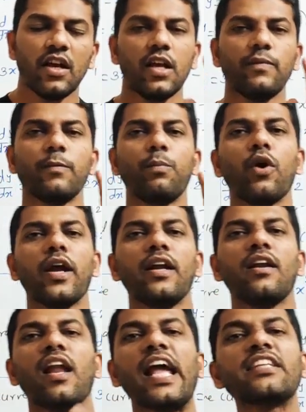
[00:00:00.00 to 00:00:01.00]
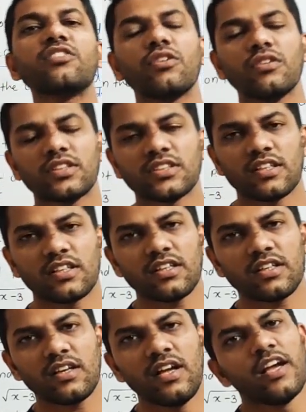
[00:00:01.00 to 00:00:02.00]
If a point lies on the
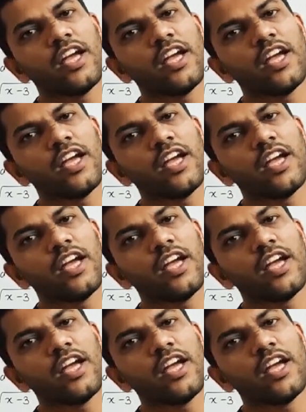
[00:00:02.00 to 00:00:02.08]
circle,